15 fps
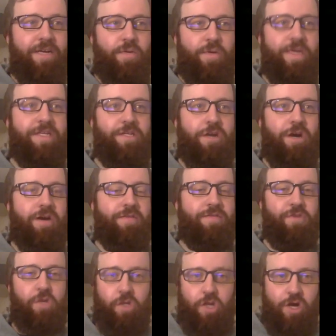we can talk
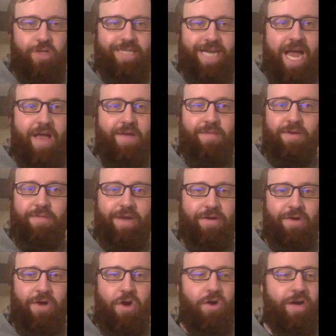for a long time
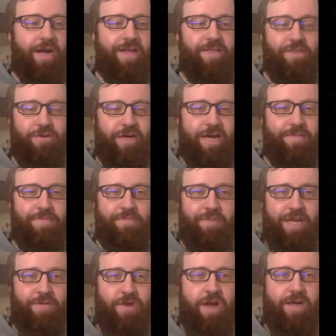about all kinds of crap
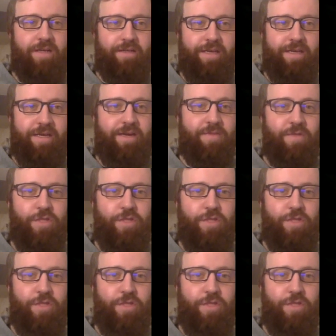playing Rocket League.